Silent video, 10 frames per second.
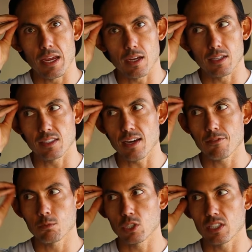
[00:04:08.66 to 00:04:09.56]
aside
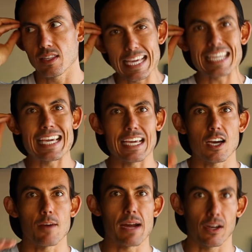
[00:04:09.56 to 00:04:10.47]
from just
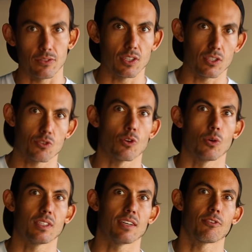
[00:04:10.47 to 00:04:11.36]
thinking about the
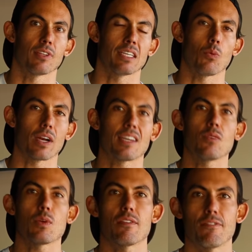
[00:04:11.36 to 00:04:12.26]
stroke differently, what
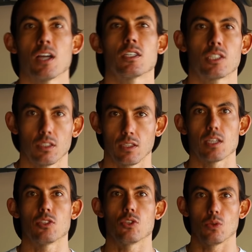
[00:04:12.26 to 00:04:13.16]
can we
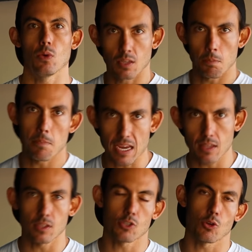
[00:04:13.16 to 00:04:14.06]
functionally do to
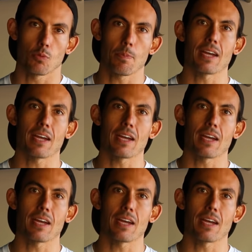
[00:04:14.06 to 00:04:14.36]
make the stroke